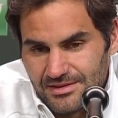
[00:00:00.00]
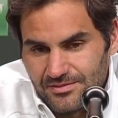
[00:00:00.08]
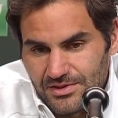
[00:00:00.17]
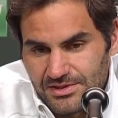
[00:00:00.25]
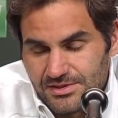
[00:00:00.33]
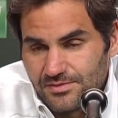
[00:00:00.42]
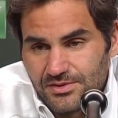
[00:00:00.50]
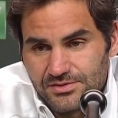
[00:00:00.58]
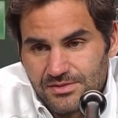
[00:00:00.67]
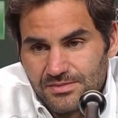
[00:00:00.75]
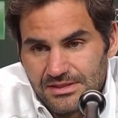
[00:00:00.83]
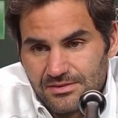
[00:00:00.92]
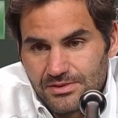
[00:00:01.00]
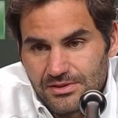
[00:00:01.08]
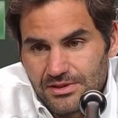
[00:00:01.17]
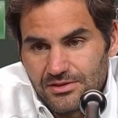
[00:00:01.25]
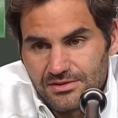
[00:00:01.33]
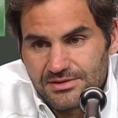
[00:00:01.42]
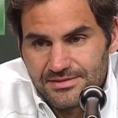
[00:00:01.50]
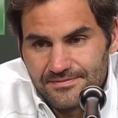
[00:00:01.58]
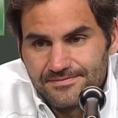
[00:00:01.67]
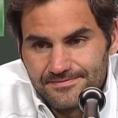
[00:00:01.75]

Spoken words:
what it's supposed to be quite honest.